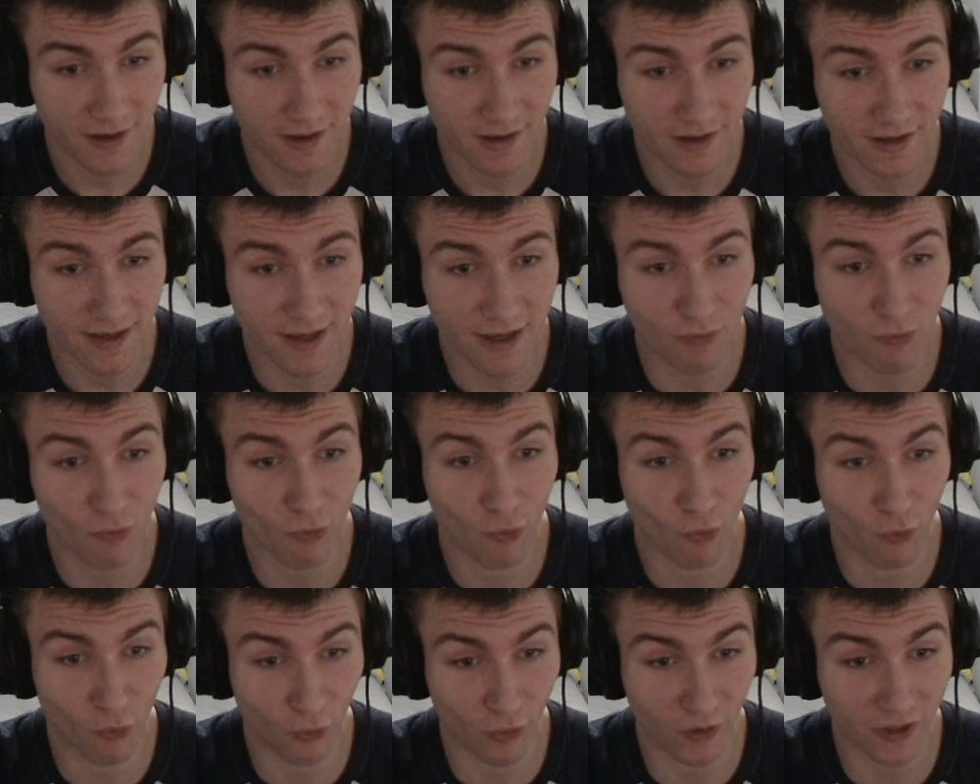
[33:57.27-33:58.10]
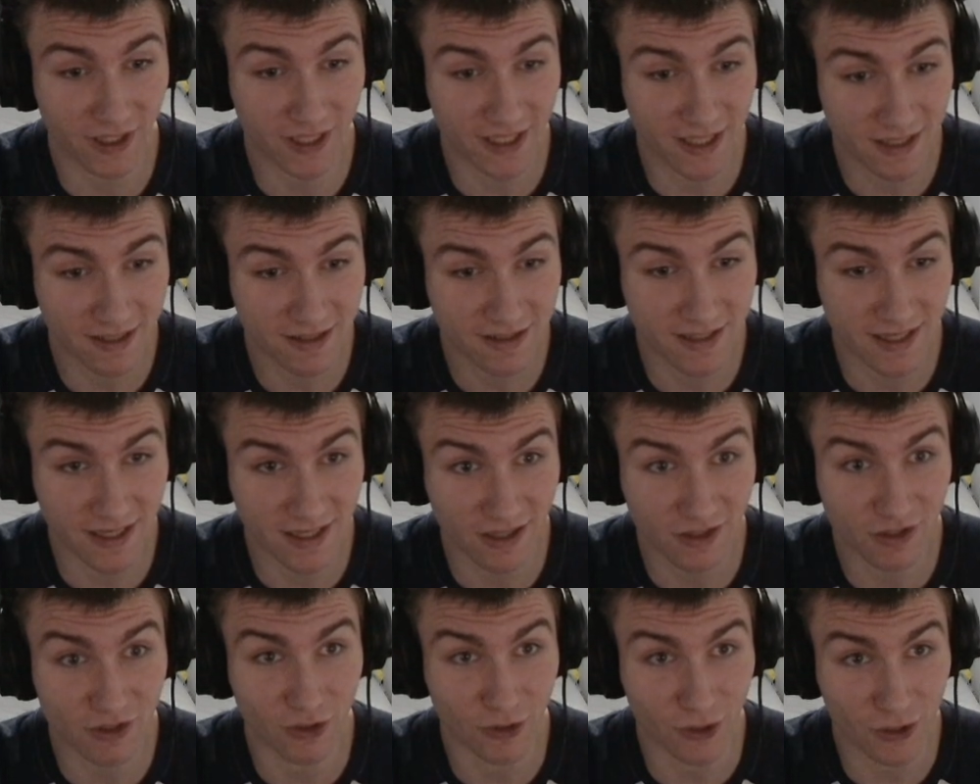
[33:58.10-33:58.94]
It really did a
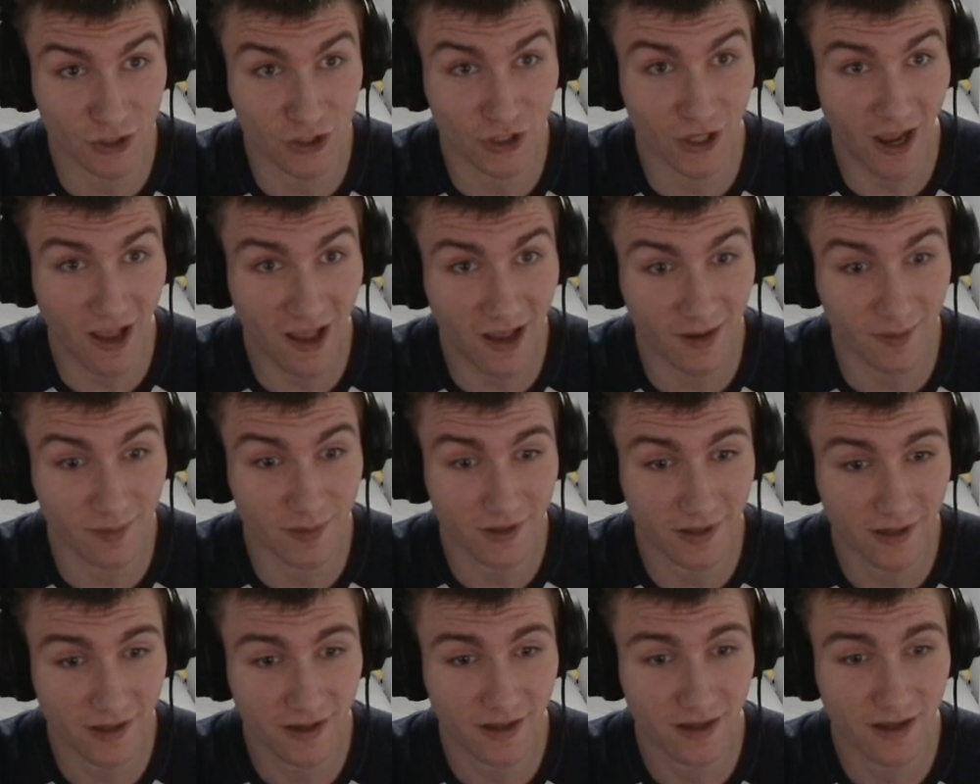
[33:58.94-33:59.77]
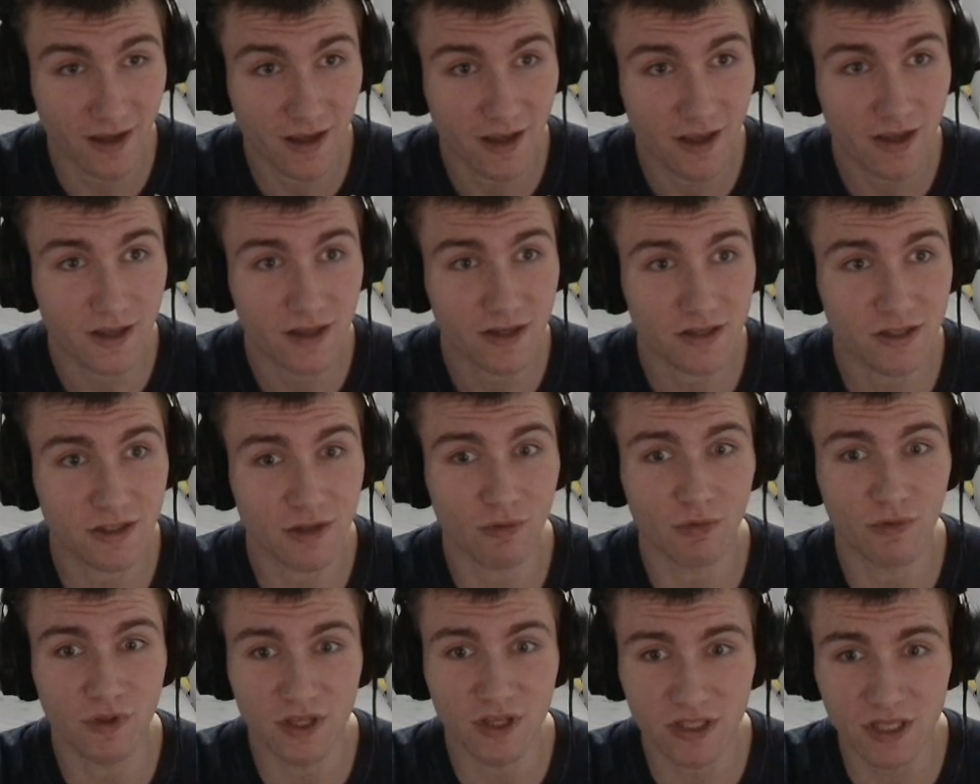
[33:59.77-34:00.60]
good job. So
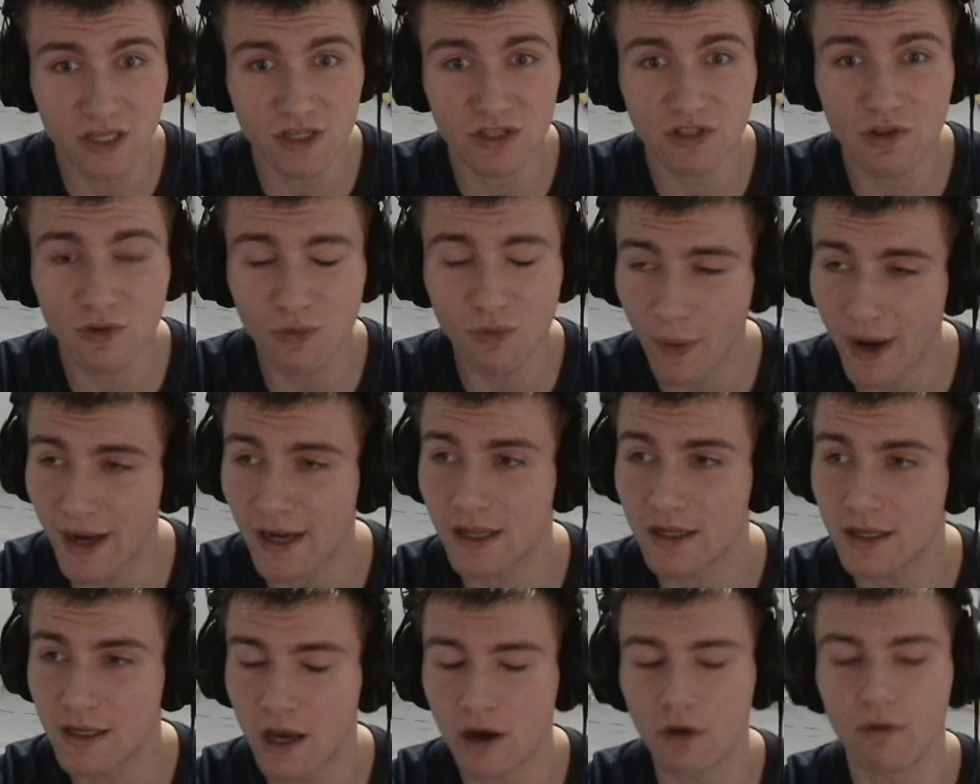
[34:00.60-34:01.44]
this is the way to go.